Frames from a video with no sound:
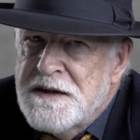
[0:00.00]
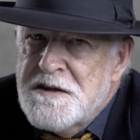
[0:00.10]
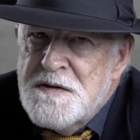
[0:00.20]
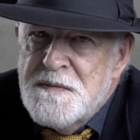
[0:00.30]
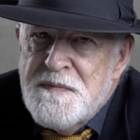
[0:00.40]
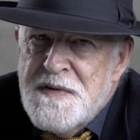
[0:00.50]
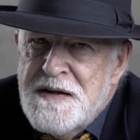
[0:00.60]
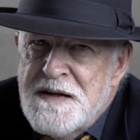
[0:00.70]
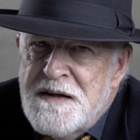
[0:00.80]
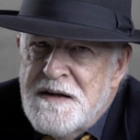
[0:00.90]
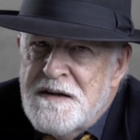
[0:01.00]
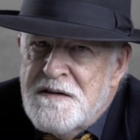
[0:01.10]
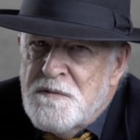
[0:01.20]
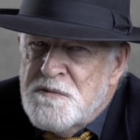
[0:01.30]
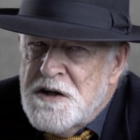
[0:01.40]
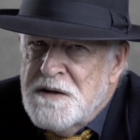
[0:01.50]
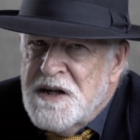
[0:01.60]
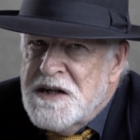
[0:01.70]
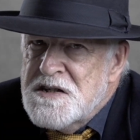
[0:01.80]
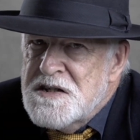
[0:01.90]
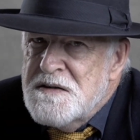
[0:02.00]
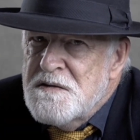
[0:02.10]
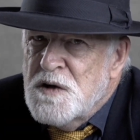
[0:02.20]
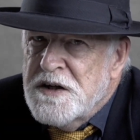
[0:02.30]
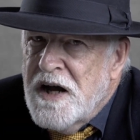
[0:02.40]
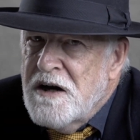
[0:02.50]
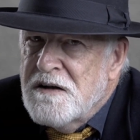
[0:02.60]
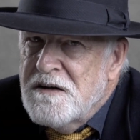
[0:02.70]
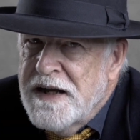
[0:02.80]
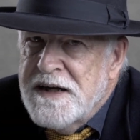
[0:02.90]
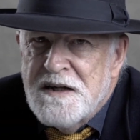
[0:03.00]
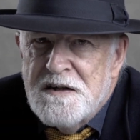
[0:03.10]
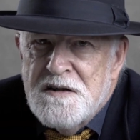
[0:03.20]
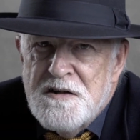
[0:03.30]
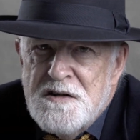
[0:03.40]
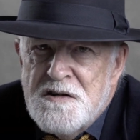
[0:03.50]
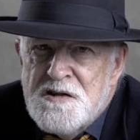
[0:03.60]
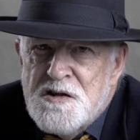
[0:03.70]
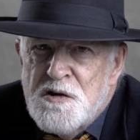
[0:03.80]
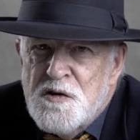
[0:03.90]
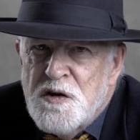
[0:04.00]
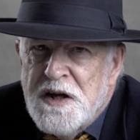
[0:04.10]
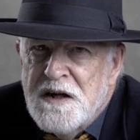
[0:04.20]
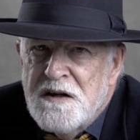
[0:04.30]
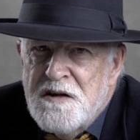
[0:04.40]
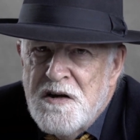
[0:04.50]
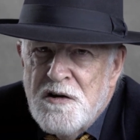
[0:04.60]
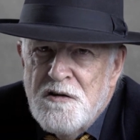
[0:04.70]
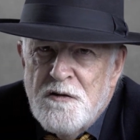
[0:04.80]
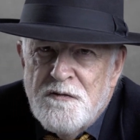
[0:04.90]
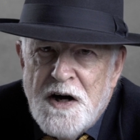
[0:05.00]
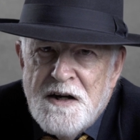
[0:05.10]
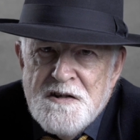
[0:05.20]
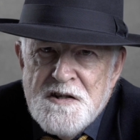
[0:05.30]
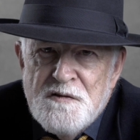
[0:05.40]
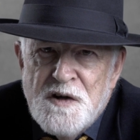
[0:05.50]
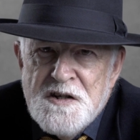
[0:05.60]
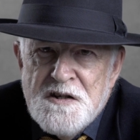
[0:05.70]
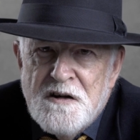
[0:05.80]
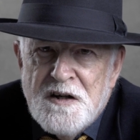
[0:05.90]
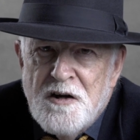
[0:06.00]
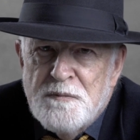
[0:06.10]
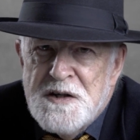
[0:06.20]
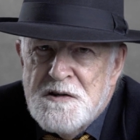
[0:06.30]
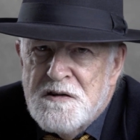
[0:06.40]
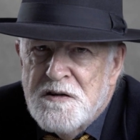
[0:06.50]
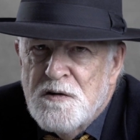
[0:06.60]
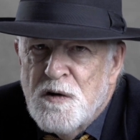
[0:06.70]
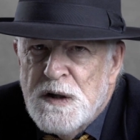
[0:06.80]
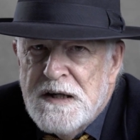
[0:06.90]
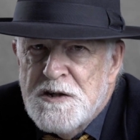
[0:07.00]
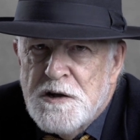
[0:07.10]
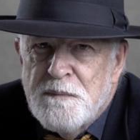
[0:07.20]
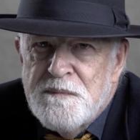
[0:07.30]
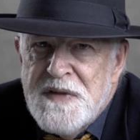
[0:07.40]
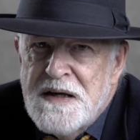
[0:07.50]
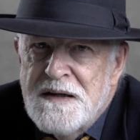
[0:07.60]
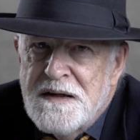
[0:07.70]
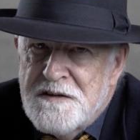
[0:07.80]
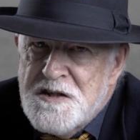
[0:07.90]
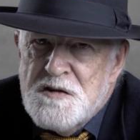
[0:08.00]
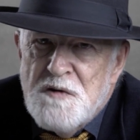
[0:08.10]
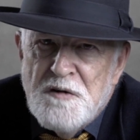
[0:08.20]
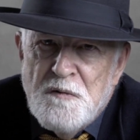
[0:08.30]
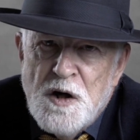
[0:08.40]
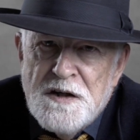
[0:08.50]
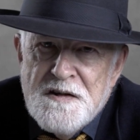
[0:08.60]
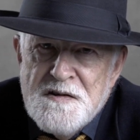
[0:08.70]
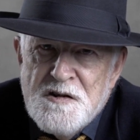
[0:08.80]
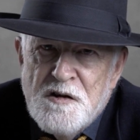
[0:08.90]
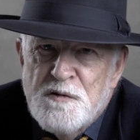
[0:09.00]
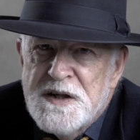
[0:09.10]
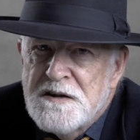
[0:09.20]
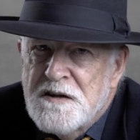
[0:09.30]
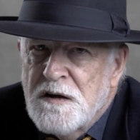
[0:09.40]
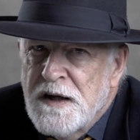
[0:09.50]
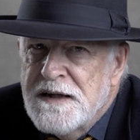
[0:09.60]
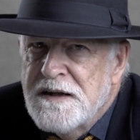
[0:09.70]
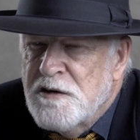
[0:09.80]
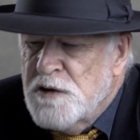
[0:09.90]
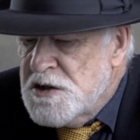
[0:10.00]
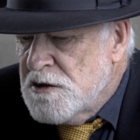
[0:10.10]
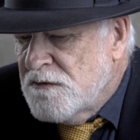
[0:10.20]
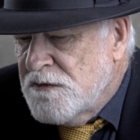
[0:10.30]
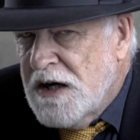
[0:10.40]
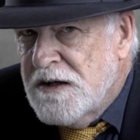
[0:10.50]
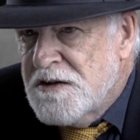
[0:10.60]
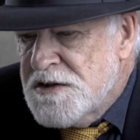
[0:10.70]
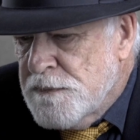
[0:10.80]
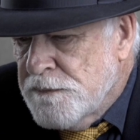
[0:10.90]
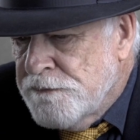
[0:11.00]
it, timelines will now link to the new files, the ones that are copied to the new location. And this is what we want, so that we can delete the original files.